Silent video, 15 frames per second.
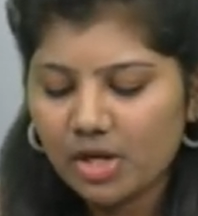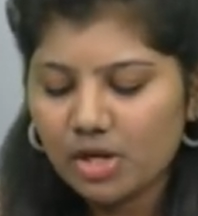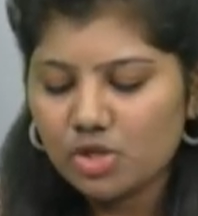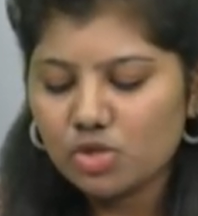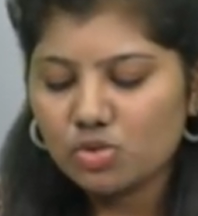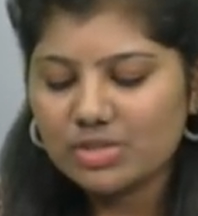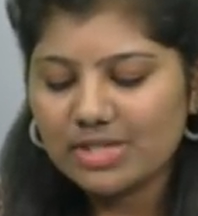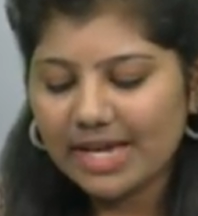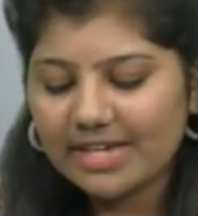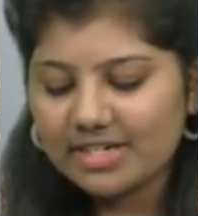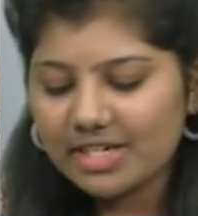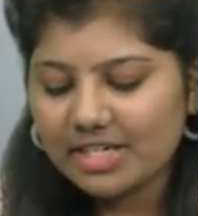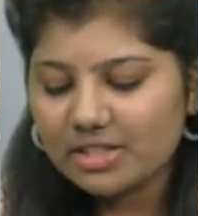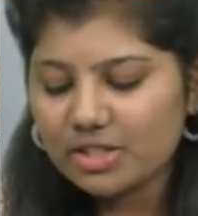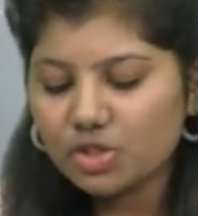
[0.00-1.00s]
So
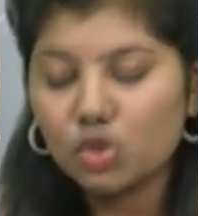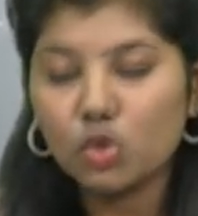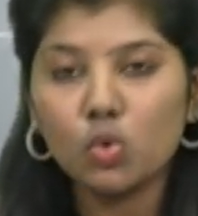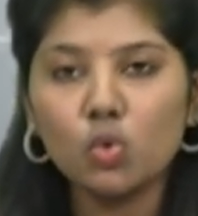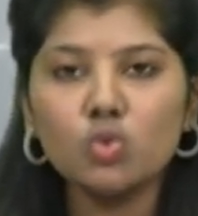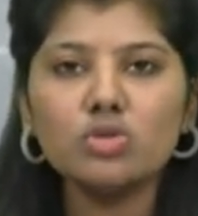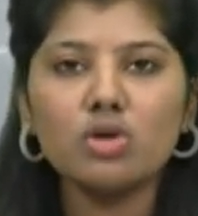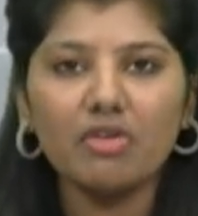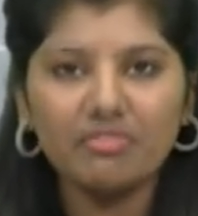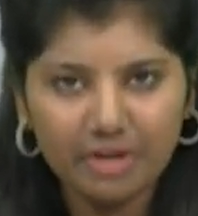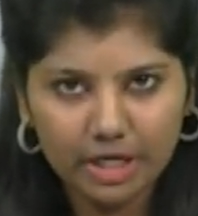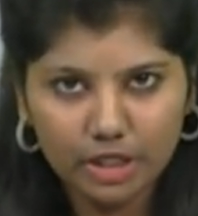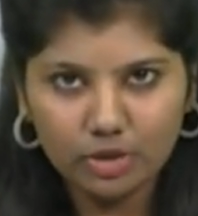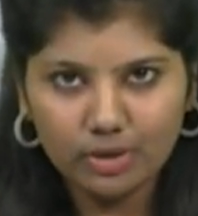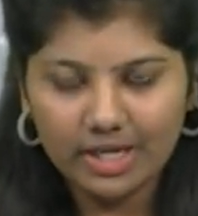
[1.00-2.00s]
tightening the screws of
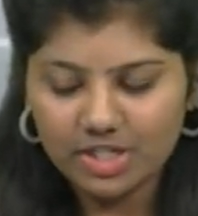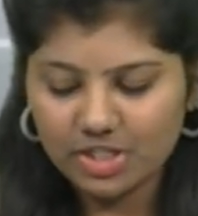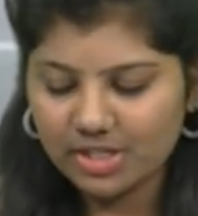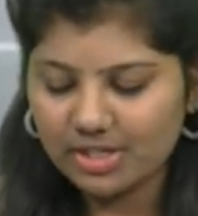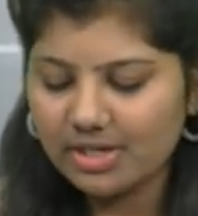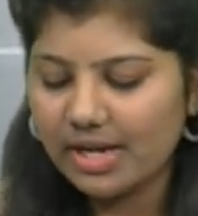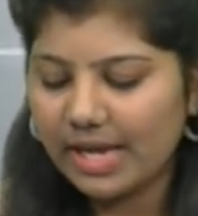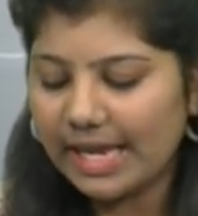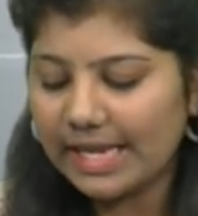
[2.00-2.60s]
regulation